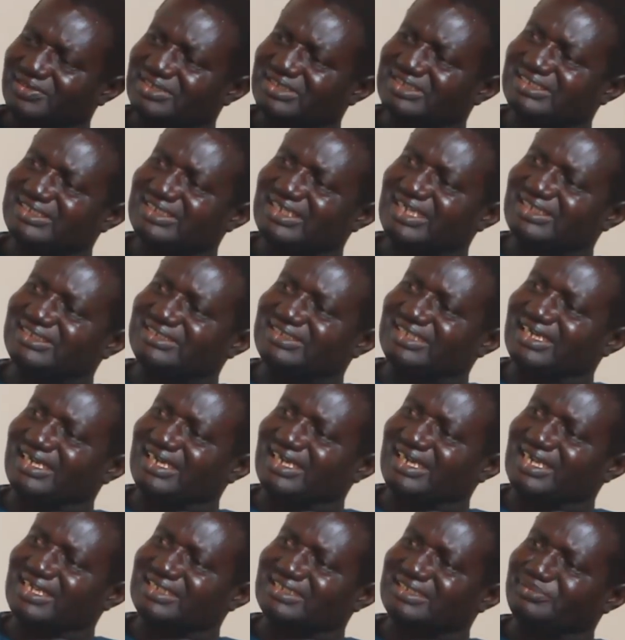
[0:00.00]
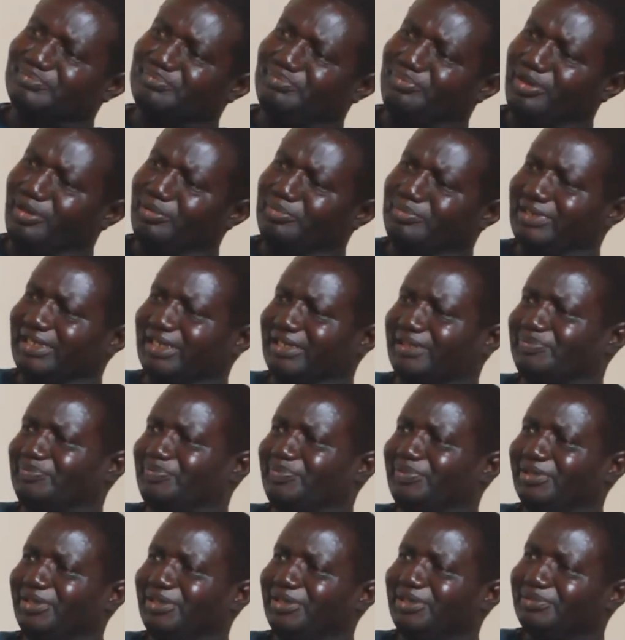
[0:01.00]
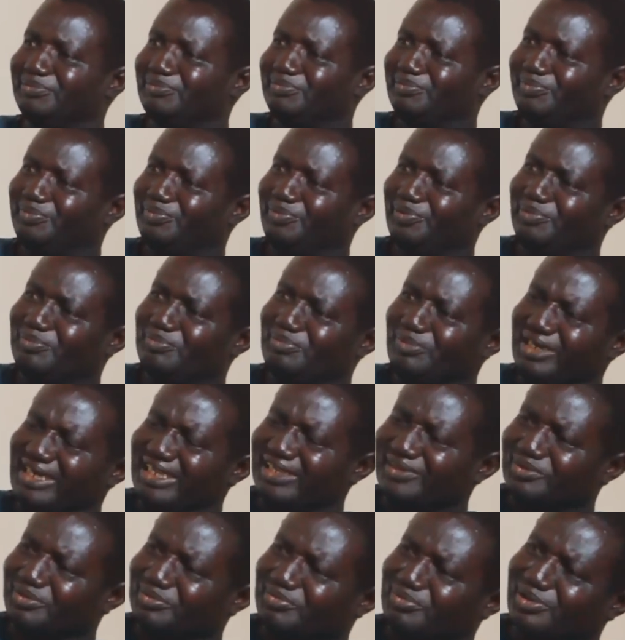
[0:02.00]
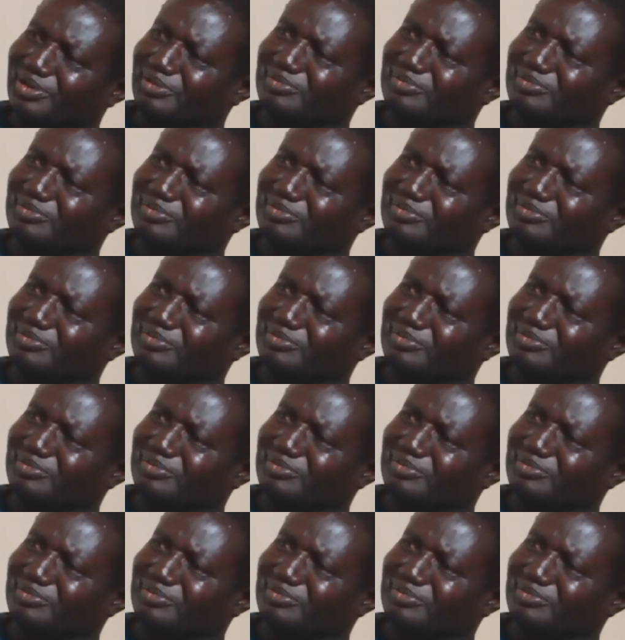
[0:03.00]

considered generally as a public money or